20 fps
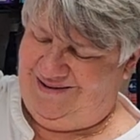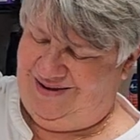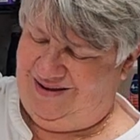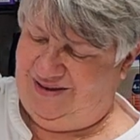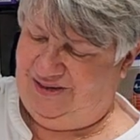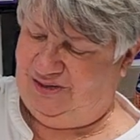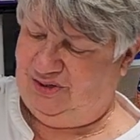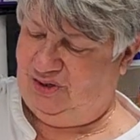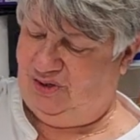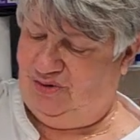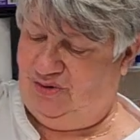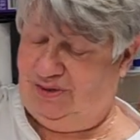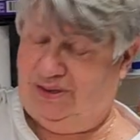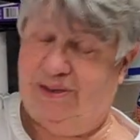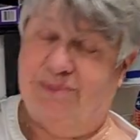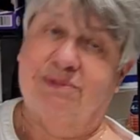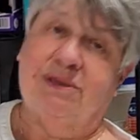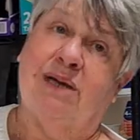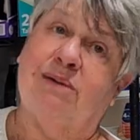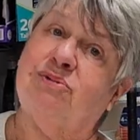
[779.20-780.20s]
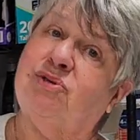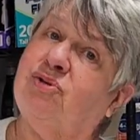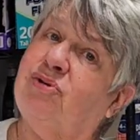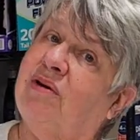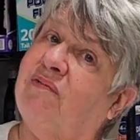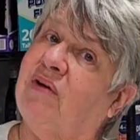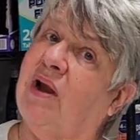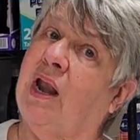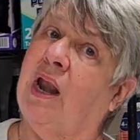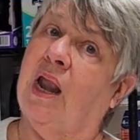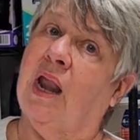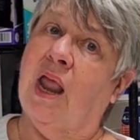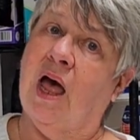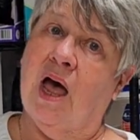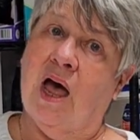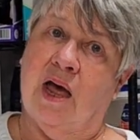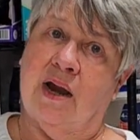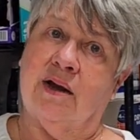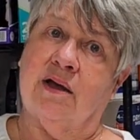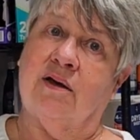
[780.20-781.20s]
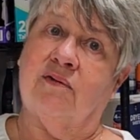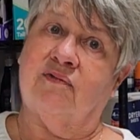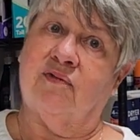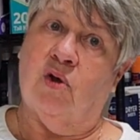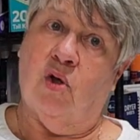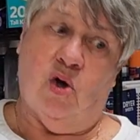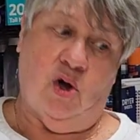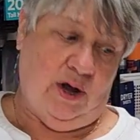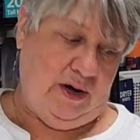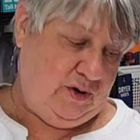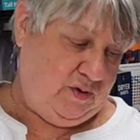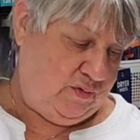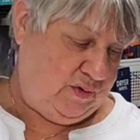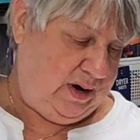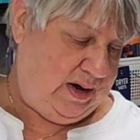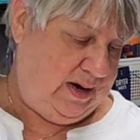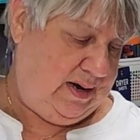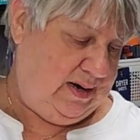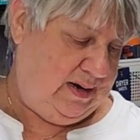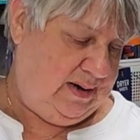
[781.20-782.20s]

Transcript: because sometimes you have a lot of laundry.